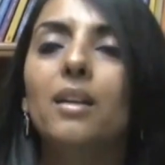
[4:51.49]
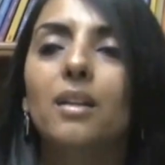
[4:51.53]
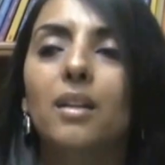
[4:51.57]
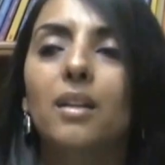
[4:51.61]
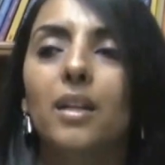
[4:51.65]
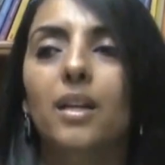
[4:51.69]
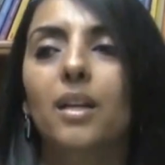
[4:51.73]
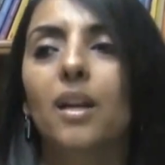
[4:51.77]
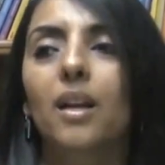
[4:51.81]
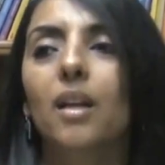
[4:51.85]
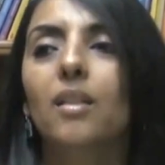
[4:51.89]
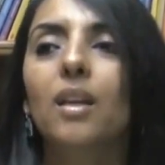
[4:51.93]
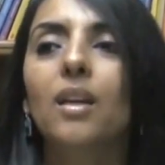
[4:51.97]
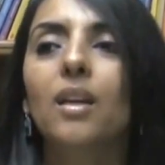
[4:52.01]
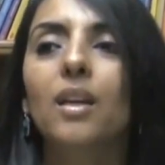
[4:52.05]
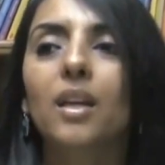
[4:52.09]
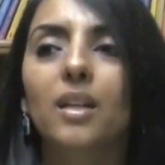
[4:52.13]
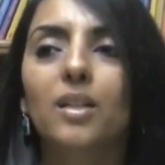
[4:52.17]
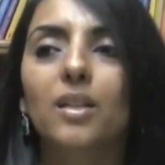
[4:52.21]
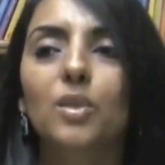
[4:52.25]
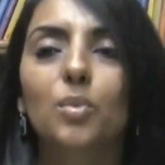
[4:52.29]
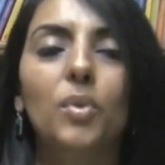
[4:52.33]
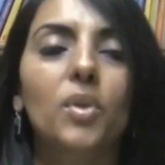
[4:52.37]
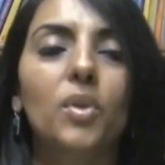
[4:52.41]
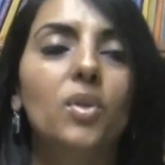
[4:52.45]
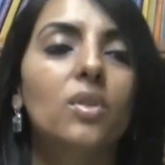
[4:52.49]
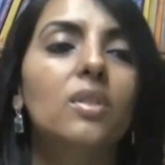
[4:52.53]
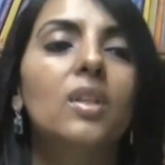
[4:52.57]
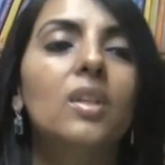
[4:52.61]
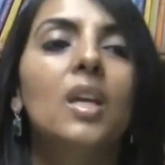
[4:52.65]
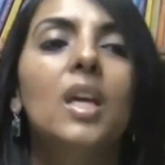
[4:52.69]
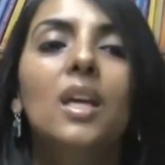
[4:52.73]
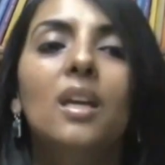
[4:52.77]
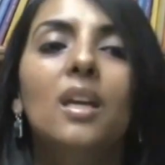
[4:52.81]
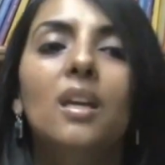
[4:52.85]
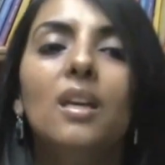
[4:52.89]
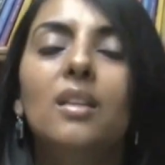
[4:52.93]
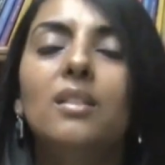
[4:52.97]
and nothing else, because
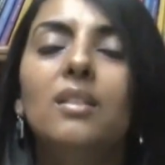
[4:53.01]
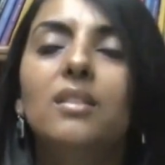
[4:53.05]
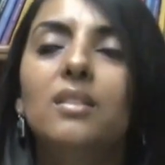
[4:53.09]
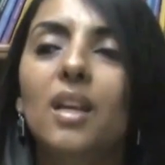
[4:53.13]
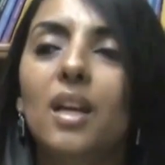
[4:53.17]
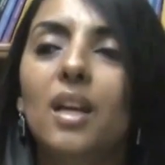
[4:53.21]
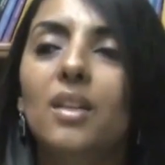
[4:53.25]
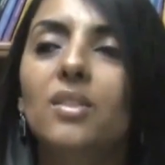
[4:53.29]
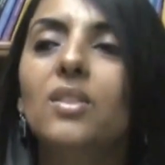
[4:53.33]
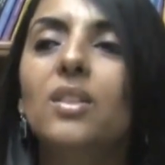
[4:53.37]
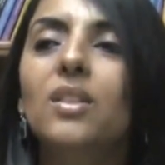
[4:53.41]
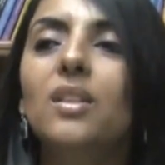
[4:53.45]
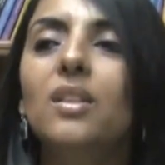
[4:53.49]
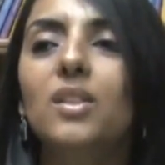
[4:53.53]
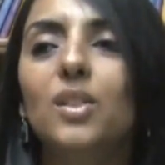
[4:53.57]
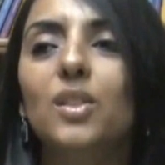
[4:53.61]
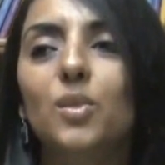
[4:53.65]
he's such a